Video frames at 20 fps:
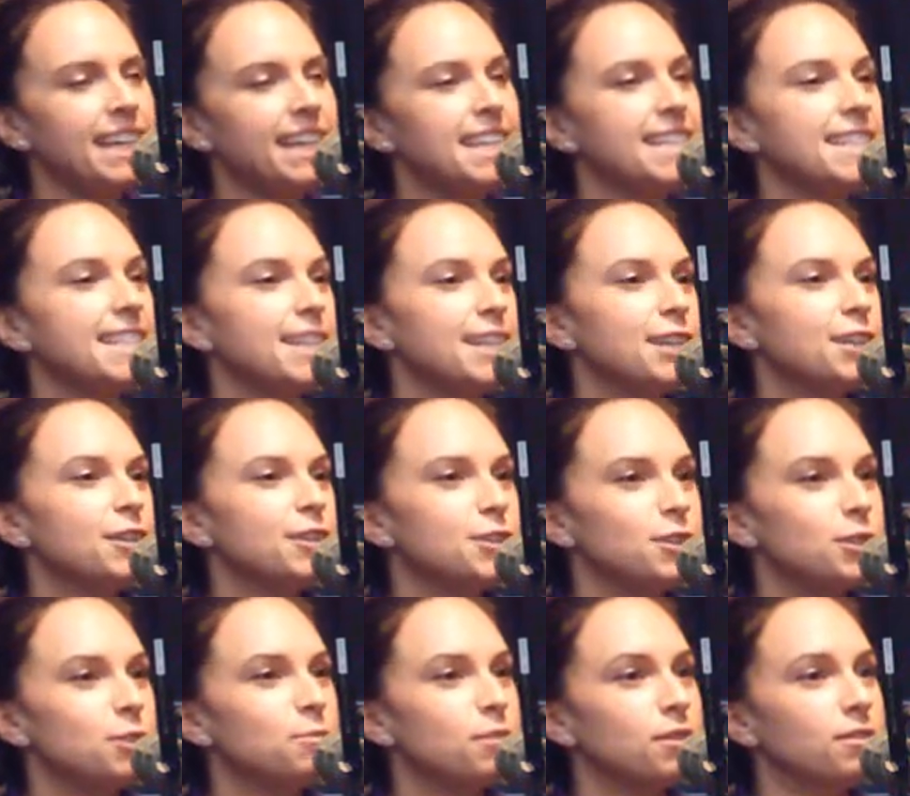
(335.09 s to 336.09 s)
is here
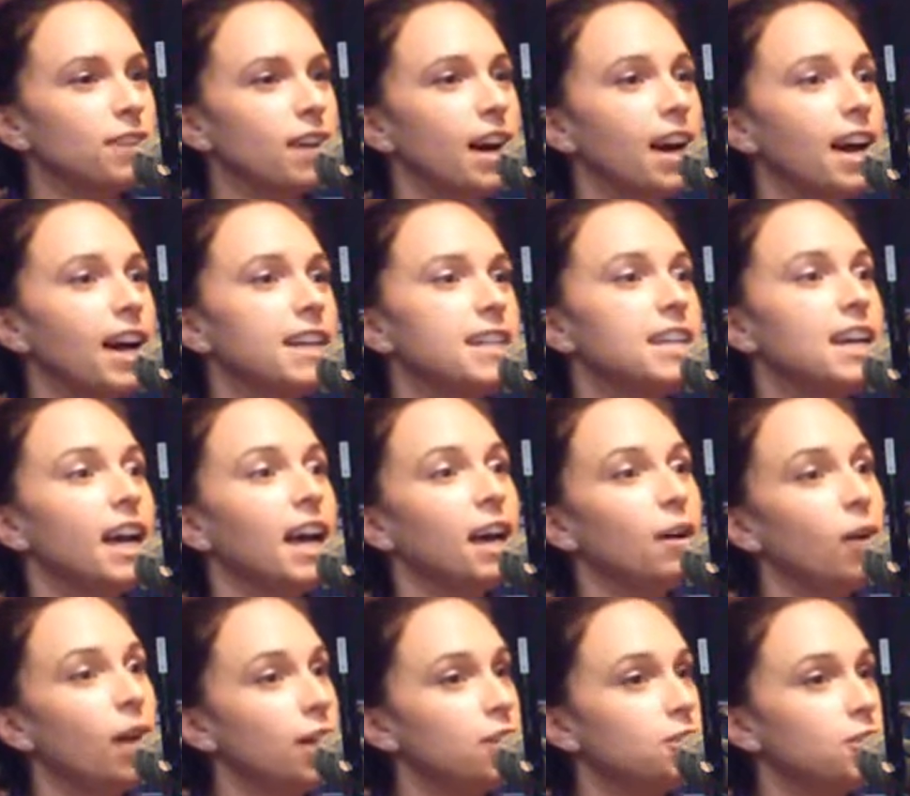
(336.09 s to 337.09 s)
to provide
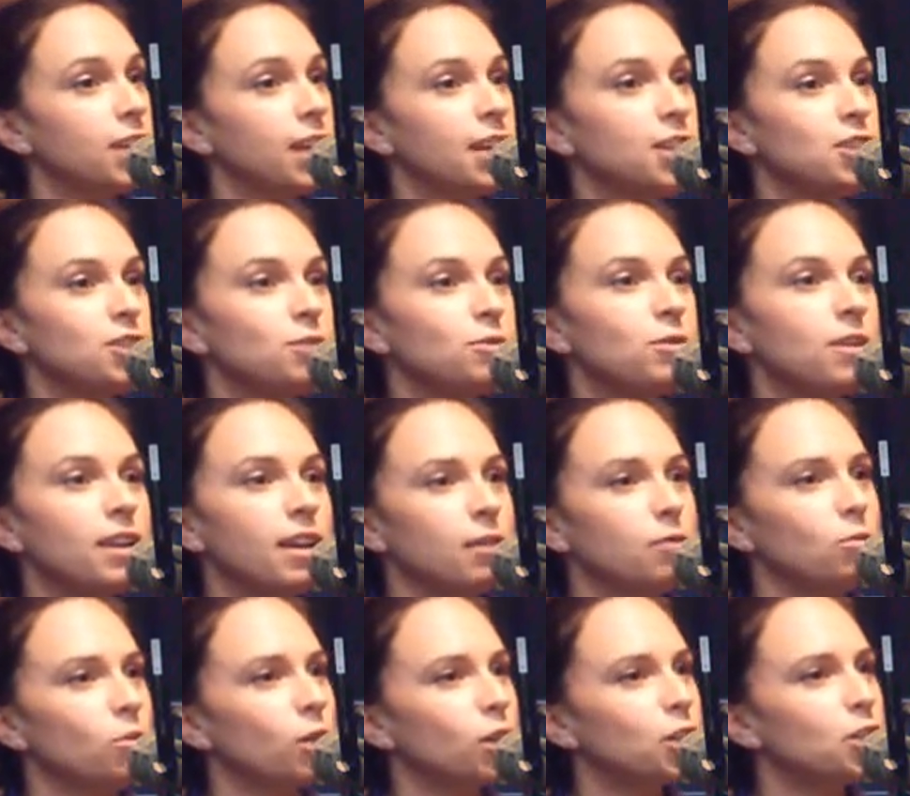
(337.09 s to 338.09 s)
education
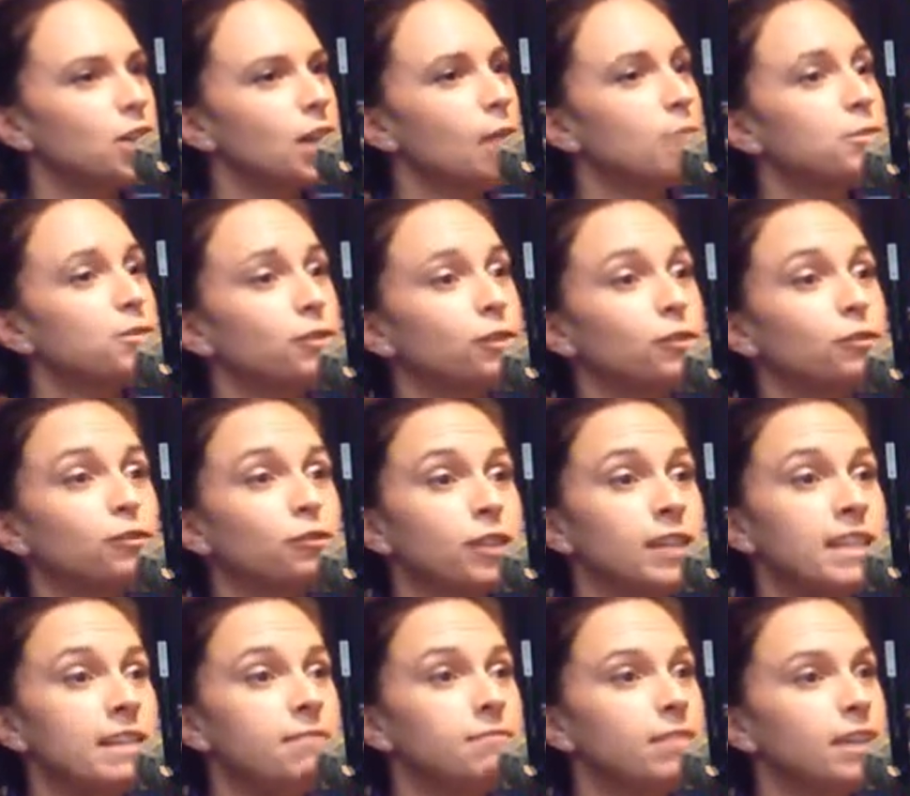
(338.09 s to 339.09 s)
and workshops for
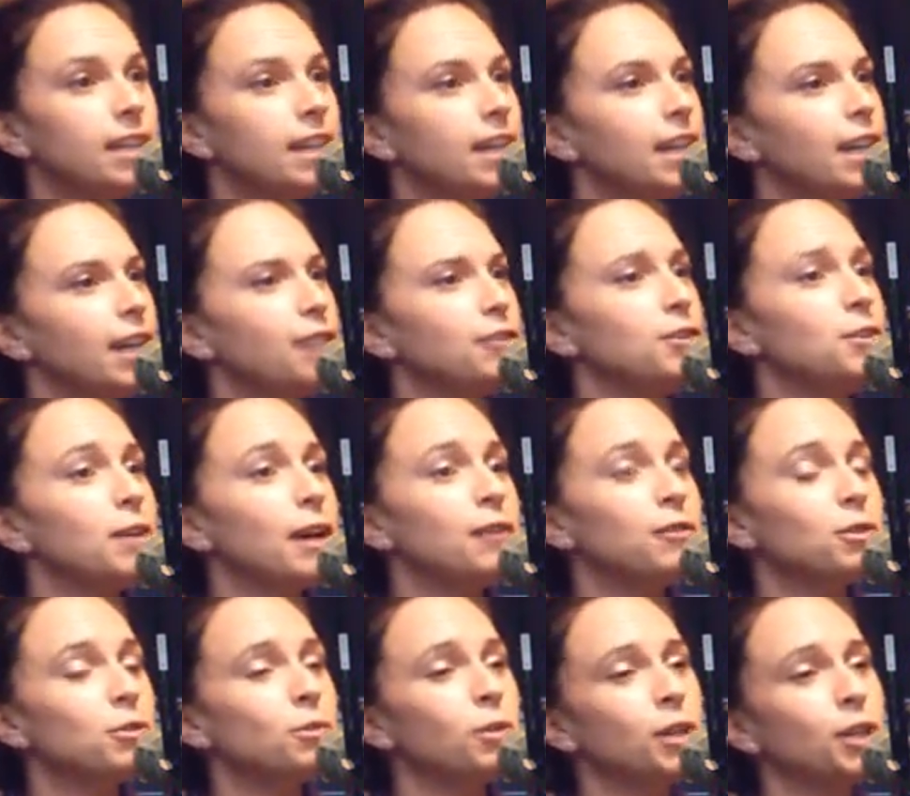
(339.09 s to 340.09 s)
free. If you
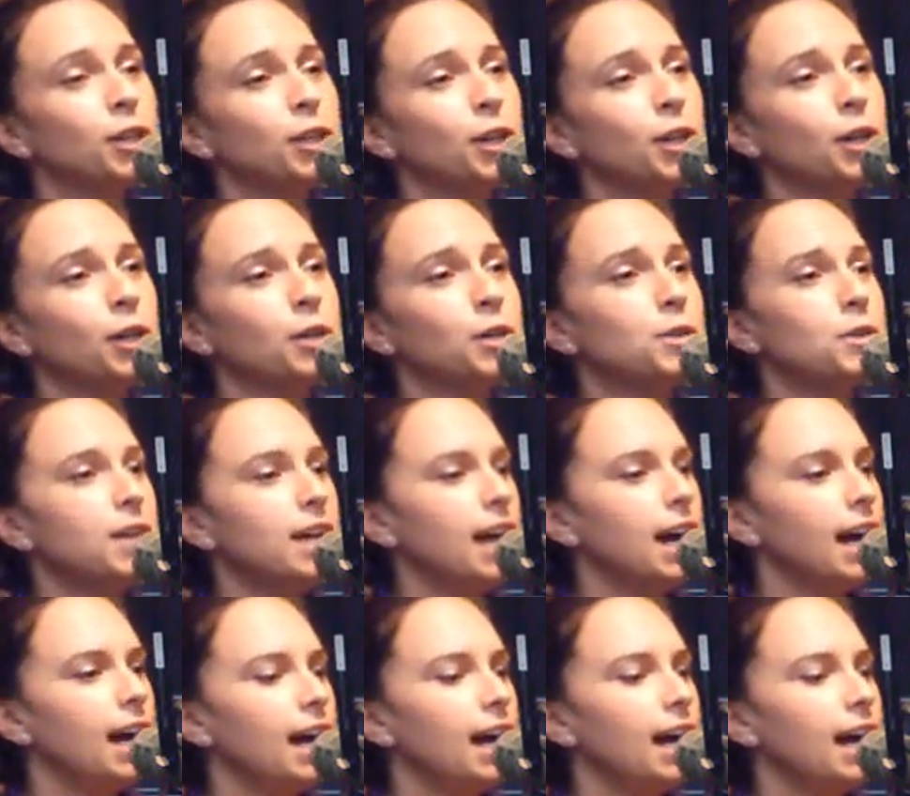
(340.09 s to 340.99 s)
ever want to know